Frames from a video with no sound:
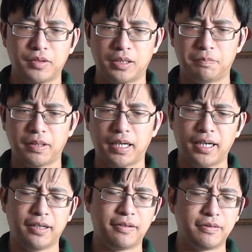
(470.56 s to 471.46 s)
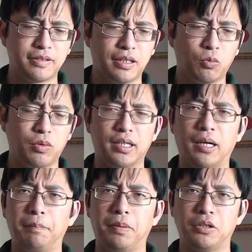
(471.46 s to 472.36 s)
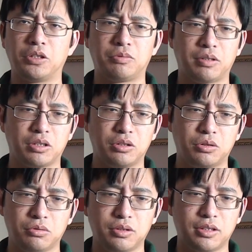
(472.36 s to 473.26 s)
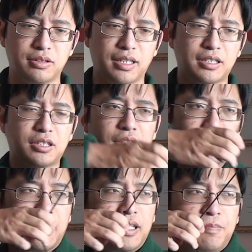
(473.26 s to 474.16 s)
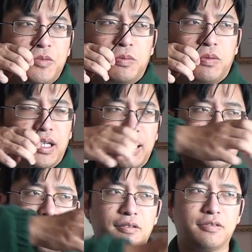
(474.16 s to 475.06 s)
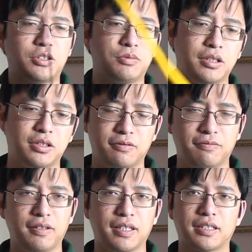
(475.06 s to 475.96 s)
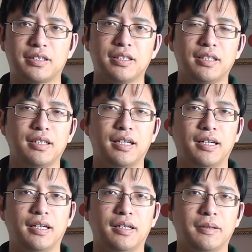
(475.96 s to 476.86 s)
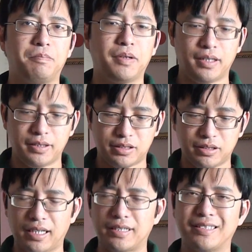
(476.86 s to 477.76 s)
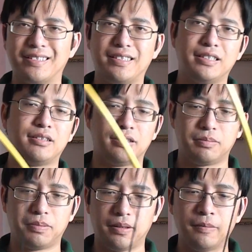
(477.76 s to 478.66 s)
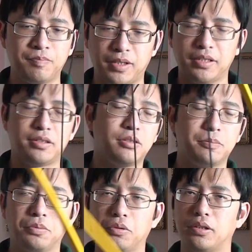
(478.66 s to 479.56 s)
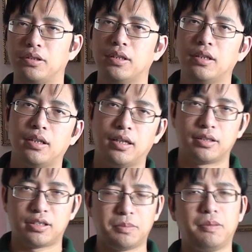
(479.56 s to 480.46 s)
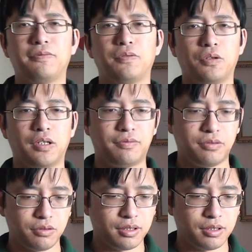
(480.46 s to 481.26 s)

it behaves a way a bowstring should. So it's actually the right kind of stretch and flex. But it's not as consistent, but that isn't the point. As I said before, if you're